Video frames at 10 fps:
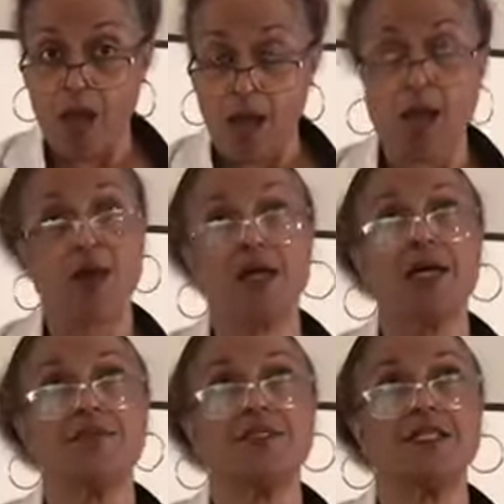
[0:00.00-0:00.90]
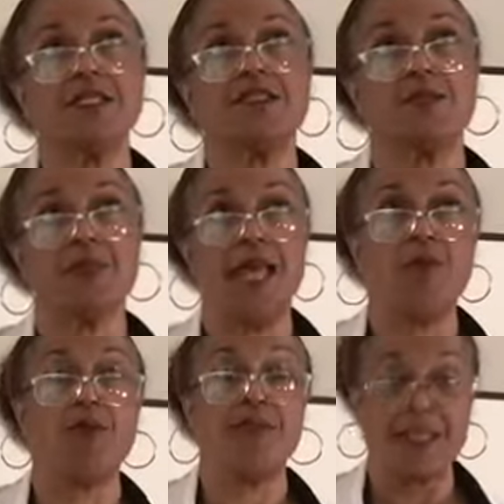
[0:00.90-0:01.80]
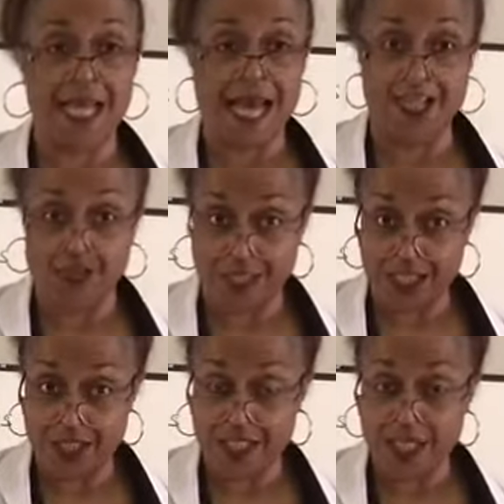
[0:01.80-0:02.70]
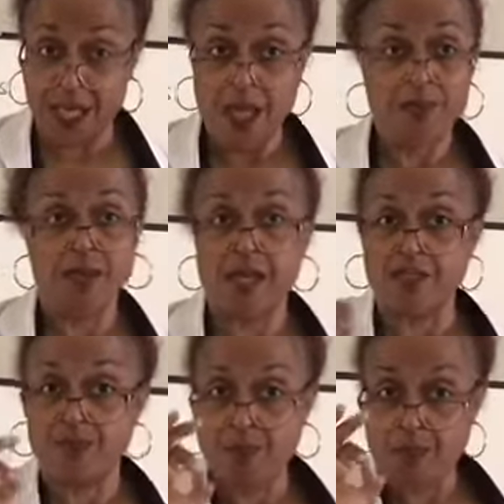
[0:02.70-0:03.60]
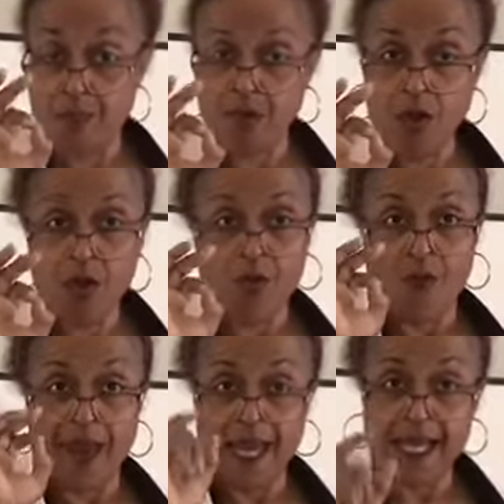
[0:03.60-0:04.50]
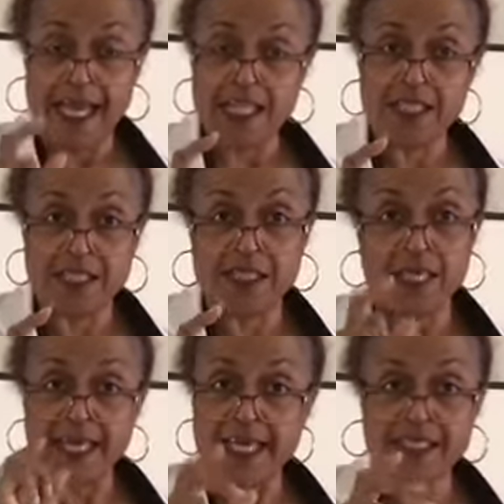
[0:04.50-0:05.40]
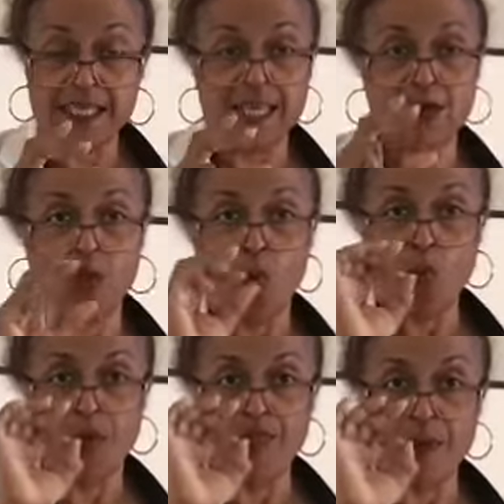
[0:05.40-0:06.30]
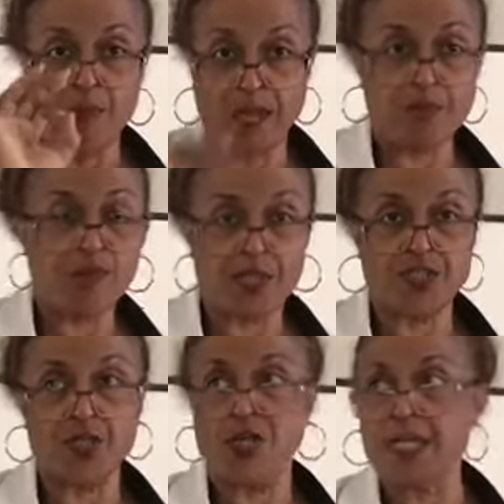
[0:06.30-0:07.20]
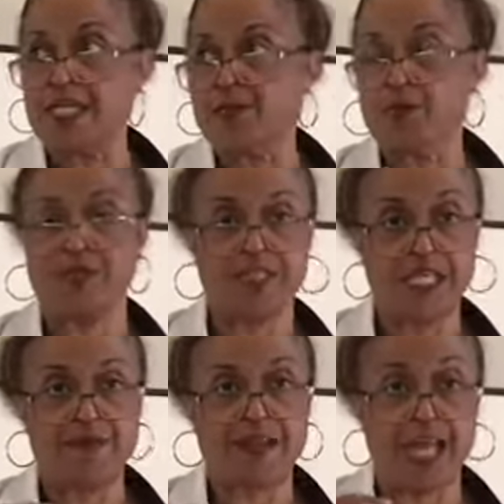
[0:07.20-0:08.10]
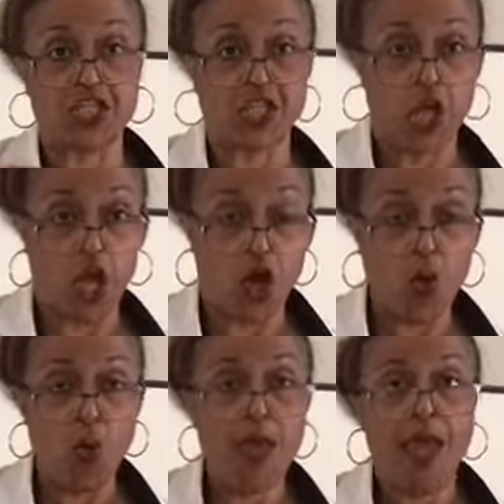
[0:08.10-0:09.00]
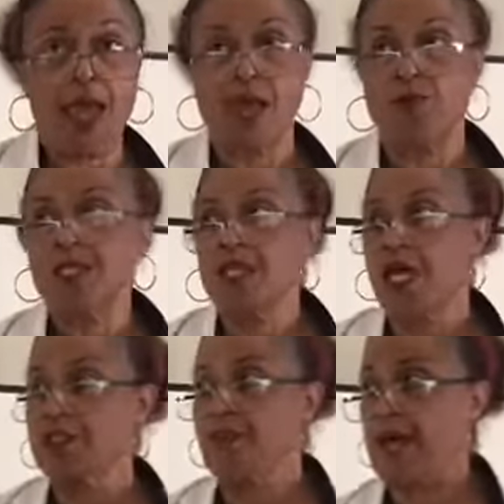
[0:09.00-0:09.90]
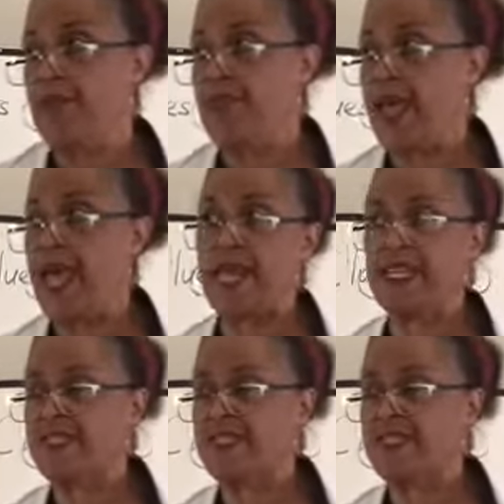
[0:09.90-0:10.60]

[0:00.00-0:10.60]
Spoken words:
or comes into play with dehydration, because remember, ADH kicks in when the blood pressure is perceived as low, and we talked about that as